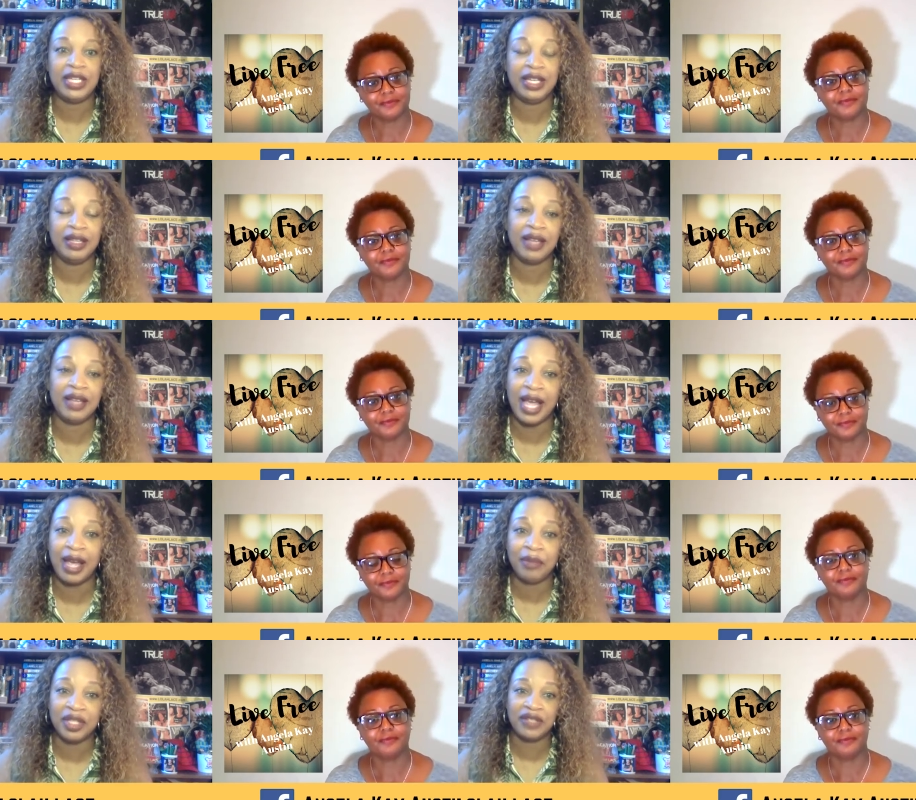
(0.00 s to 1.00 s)
Speaker 1: in the
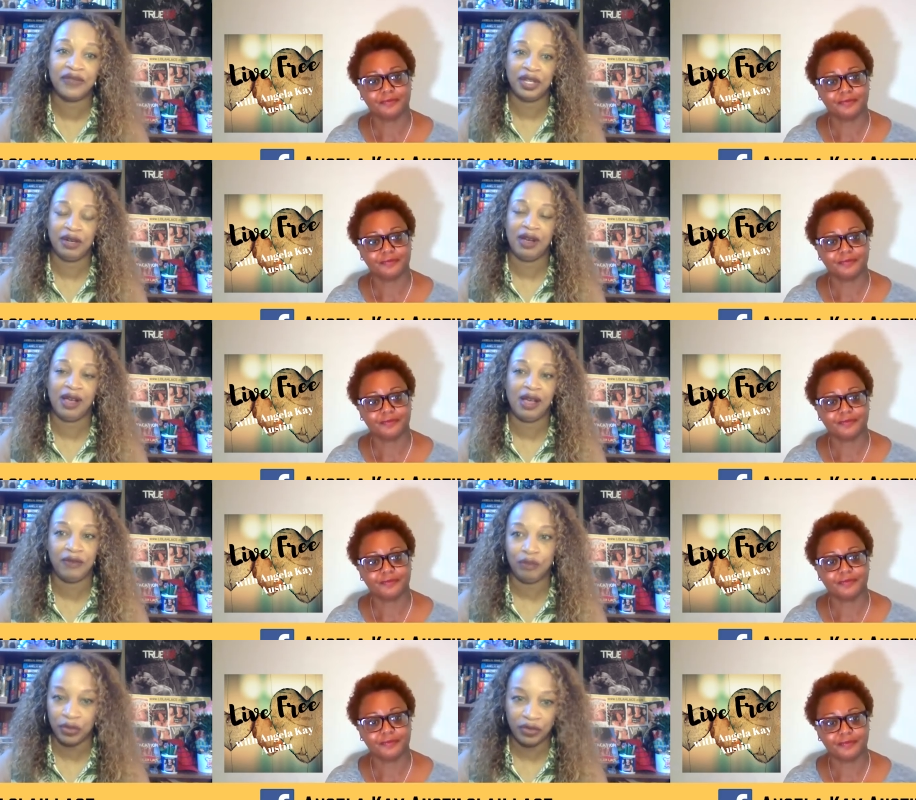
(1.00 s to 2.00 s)
atmosphere of
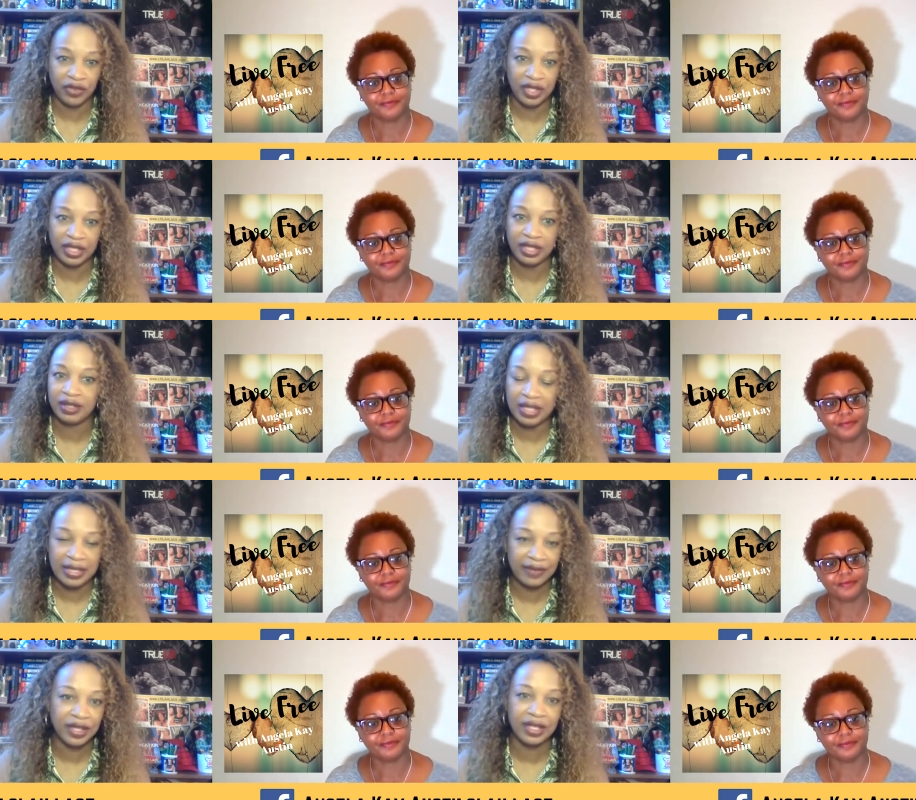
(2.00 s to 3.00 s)
movies,
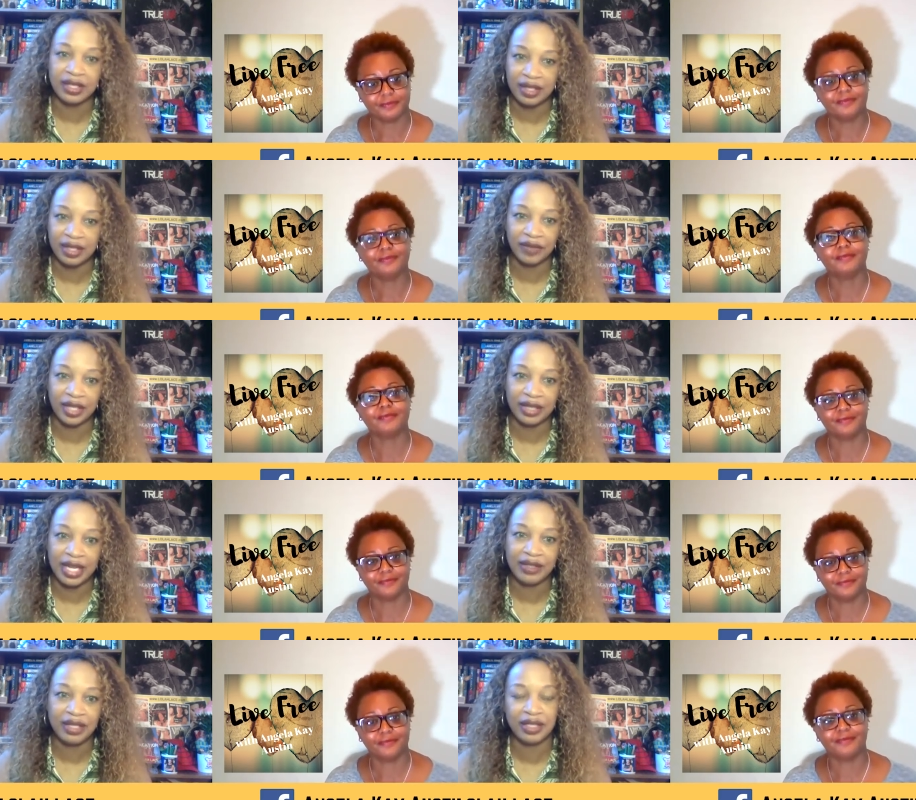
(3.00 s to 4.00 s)
TV and stuff like
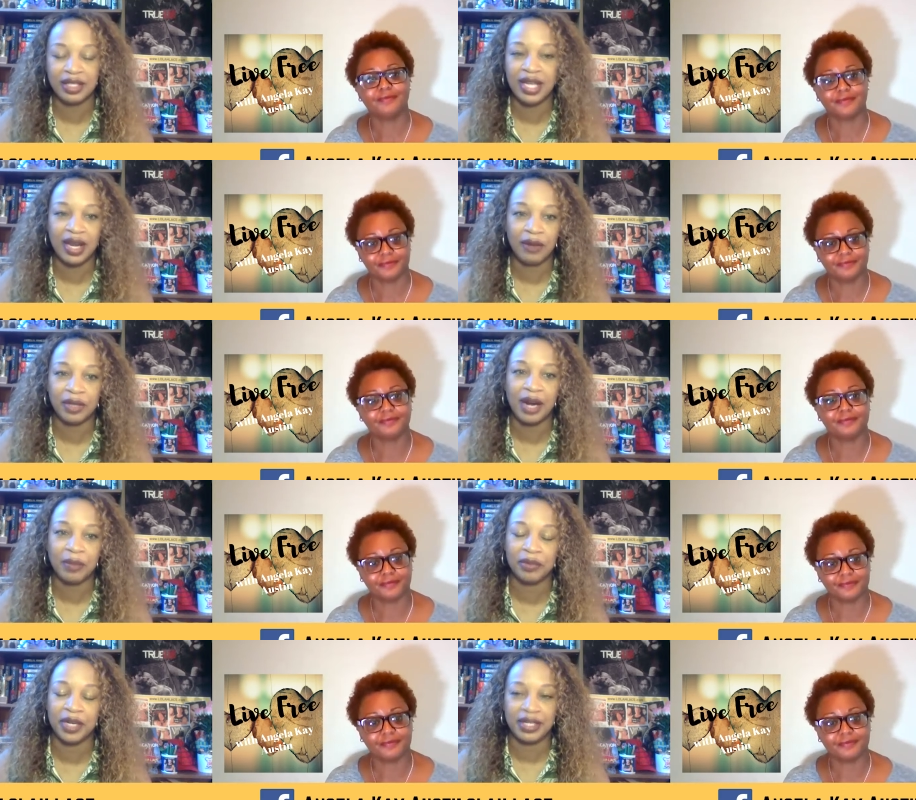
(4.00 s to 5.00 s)
that, just to see how it
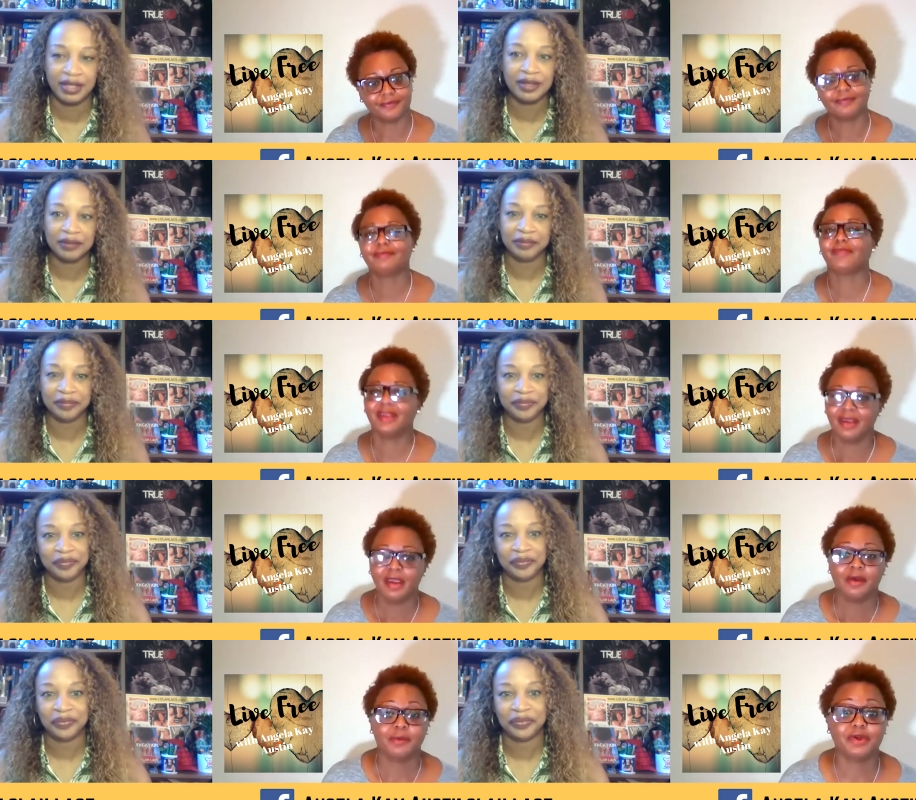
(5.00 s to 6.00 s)
operates.
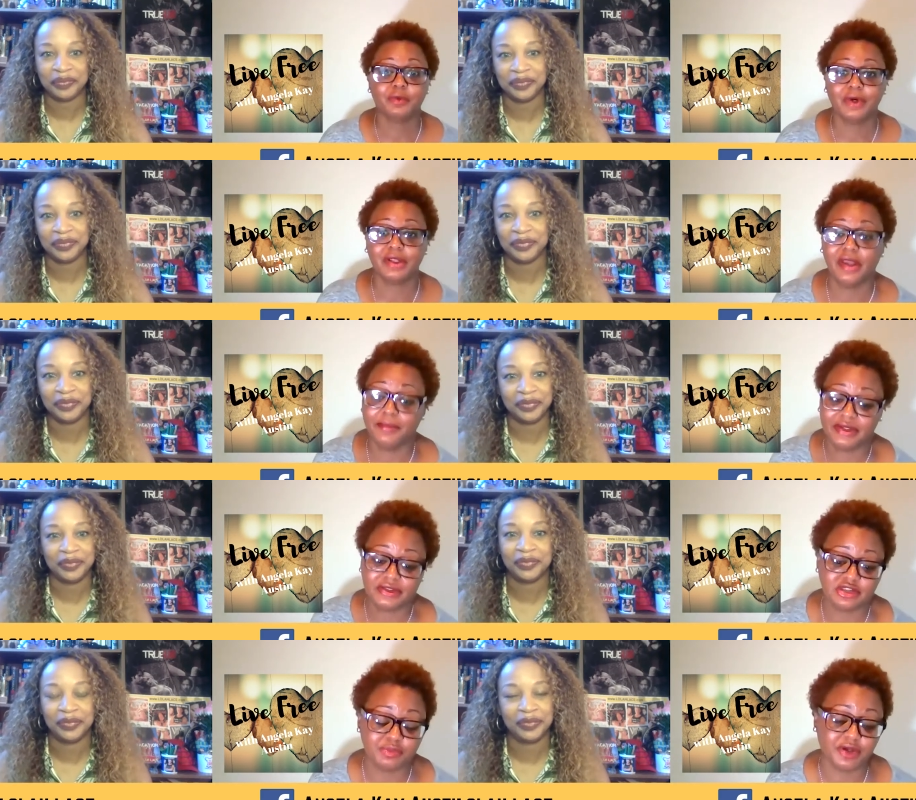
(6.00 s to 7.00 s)
Speaker 2: Well, you know what? That
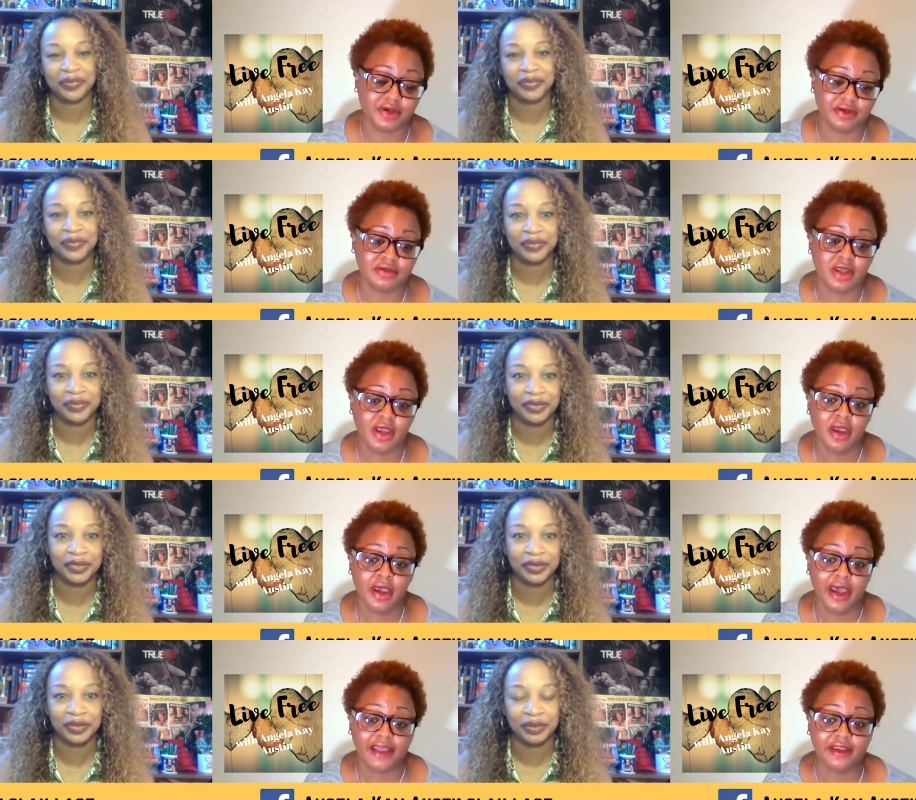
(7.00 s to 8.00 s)
makes sense because
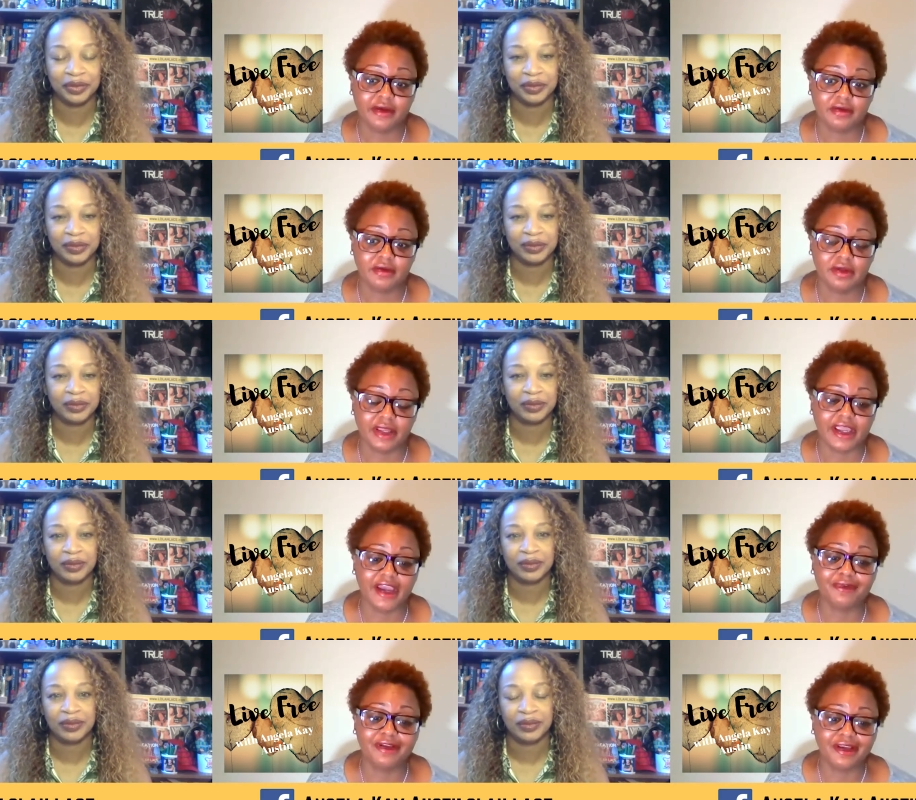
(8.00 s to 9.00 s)
I think
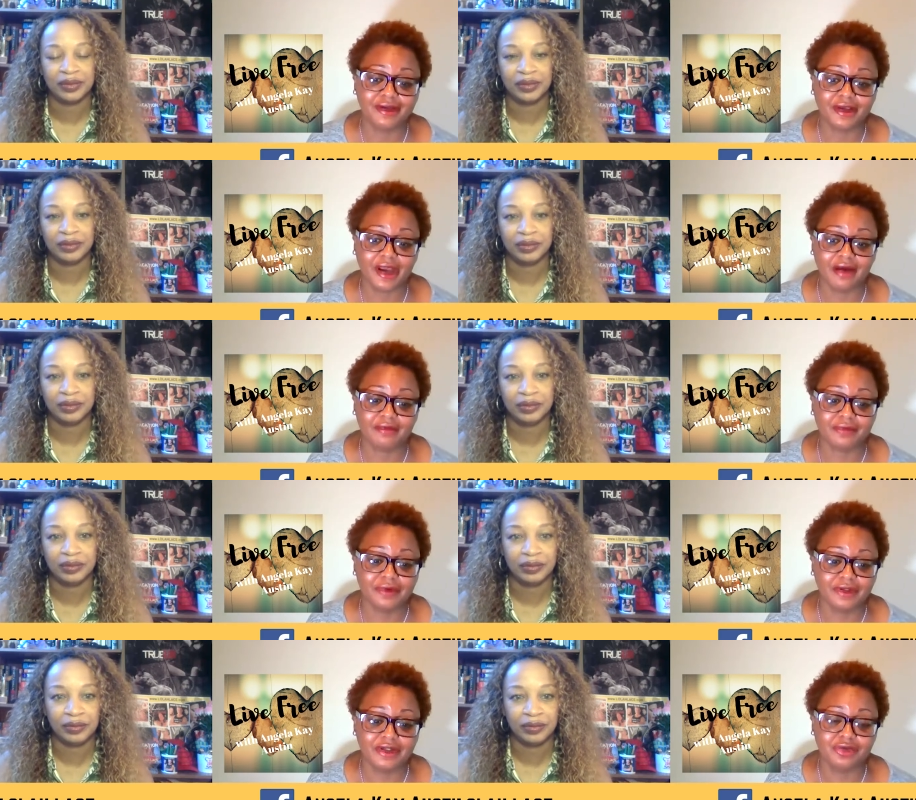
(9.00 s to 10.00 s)
like everything that I
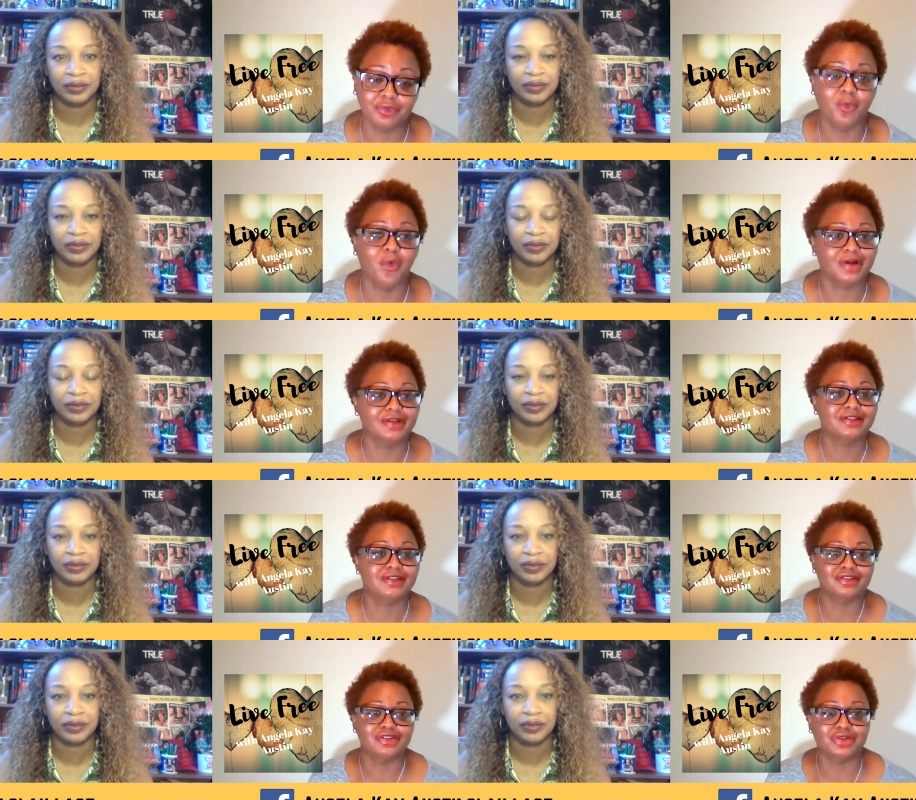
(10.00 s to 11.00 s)
really wanted
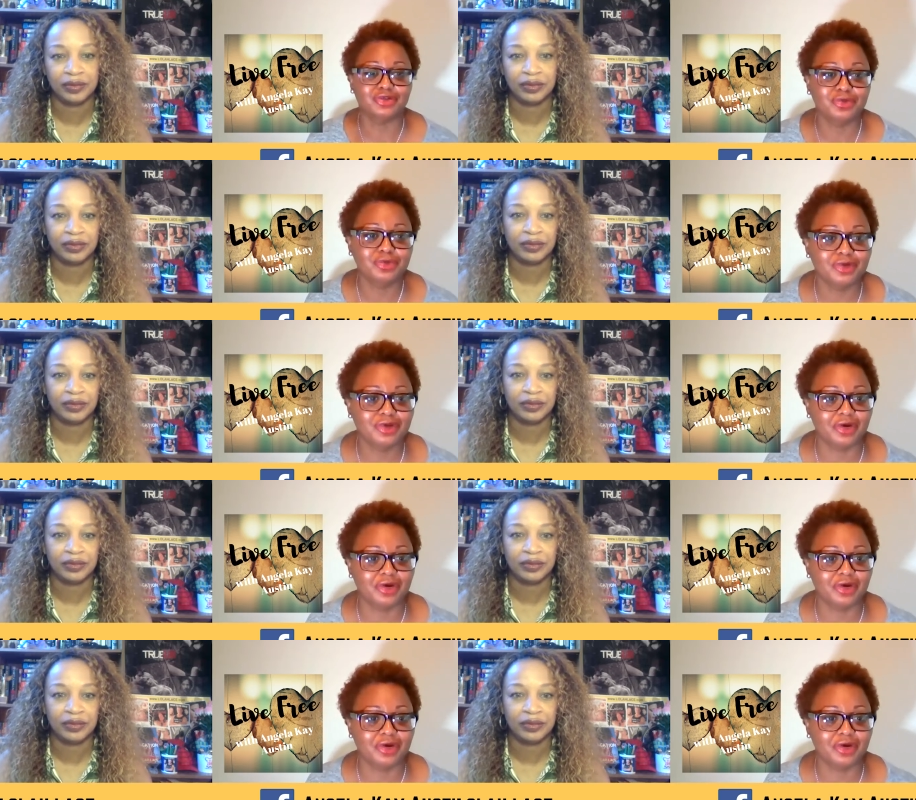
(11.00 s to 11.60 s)
to do, you